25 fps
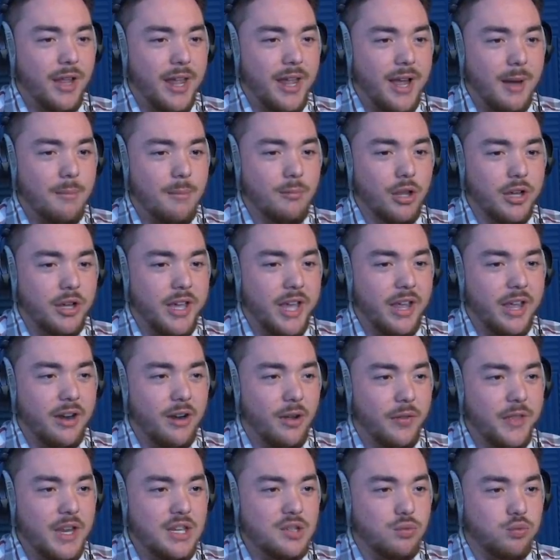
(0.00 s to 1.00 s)
like I'm looking at
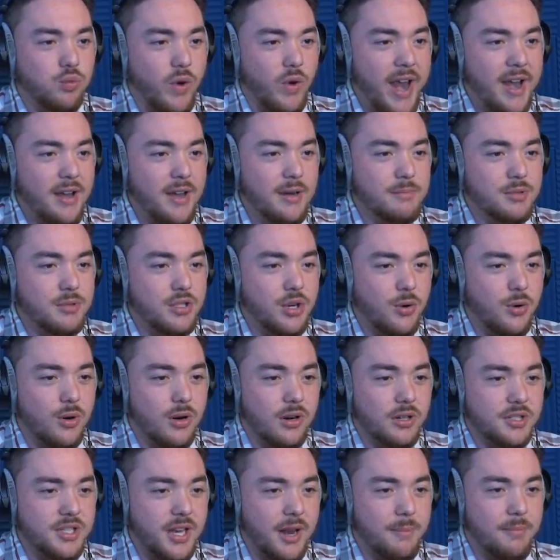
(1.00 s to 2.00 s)
all these random
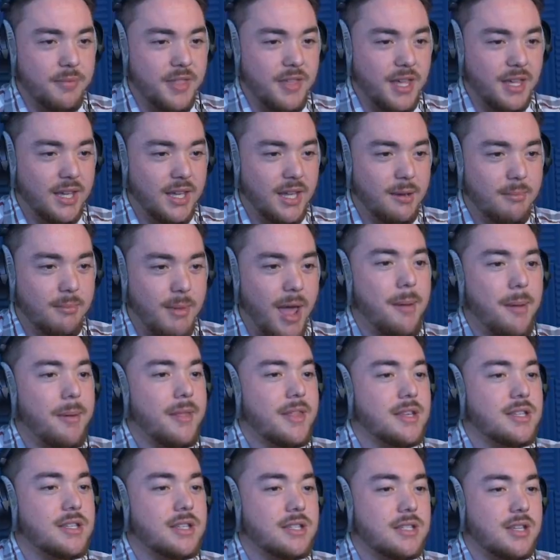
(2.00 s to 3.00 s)
doors and I'm thinking maybe
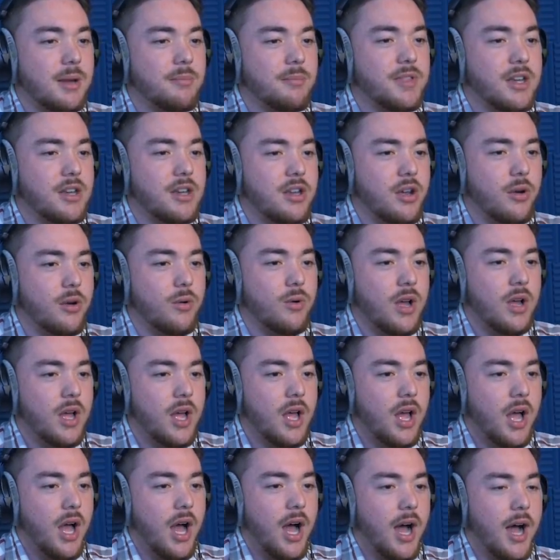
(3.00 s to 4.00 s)
this is something new.
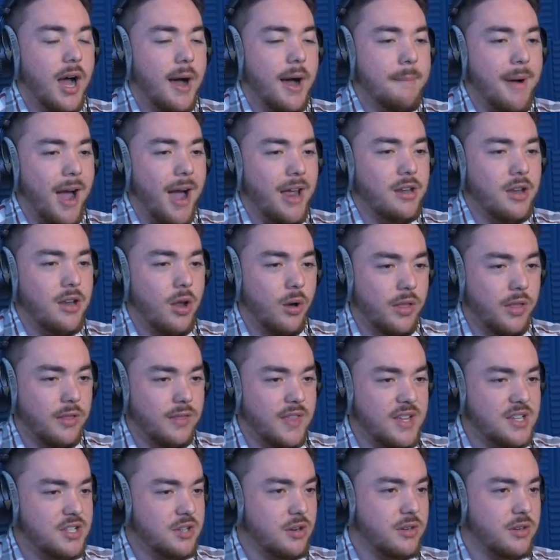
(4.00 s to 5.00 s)
I know that things